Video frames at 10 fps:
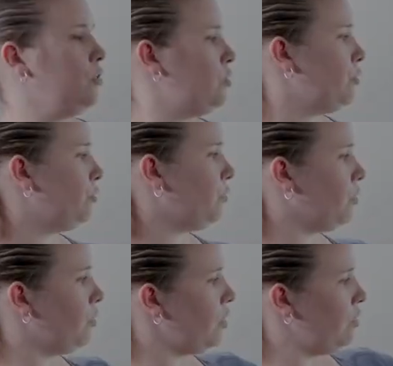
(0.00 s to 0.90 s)
So if
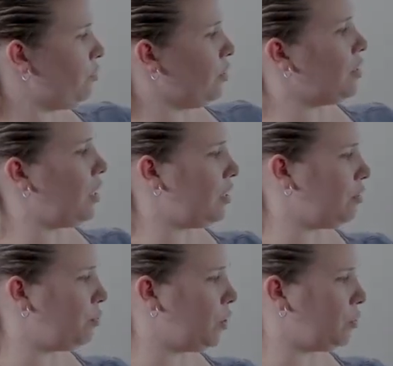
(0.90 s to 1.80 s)
we're looking for a
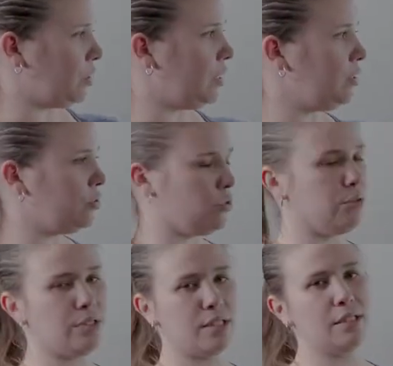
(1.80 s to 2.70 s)
negative 0.1
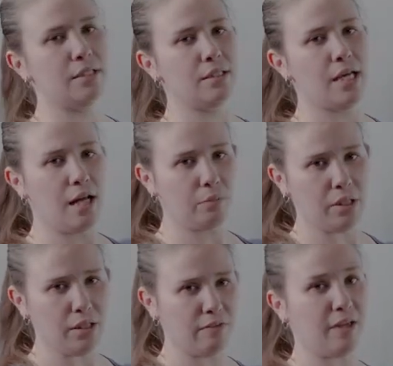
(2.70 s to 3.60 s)
kilojoules, that's going to tell
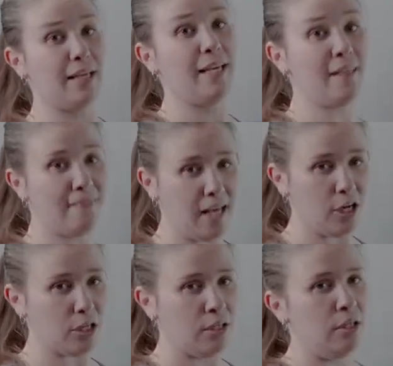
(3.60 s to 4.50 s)
me if I get
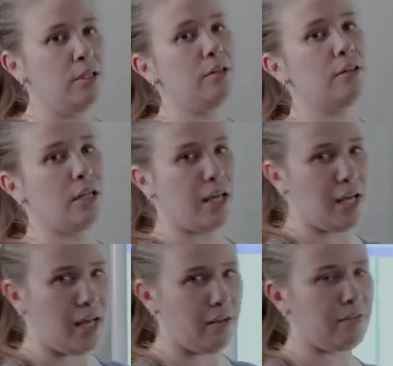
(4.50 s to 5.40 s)
there, then I
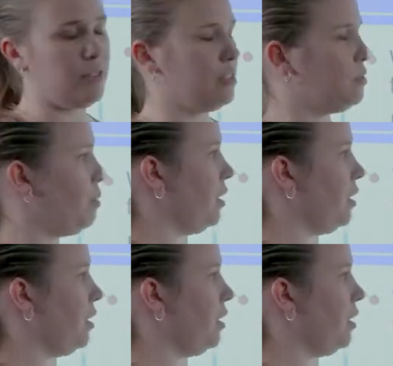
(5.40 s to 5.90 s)
have this